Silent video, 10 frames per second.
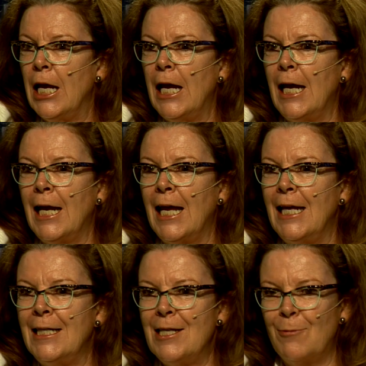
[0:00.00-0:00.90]

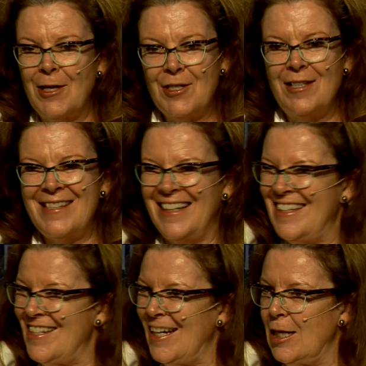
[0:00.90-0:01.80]
And the Russians, not the
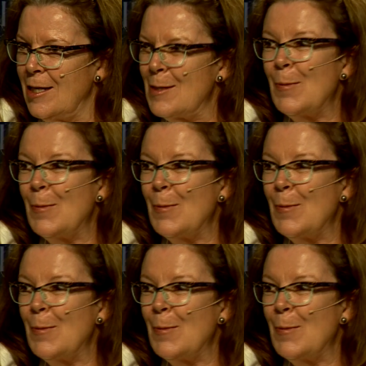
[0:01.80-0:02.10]
Chinese,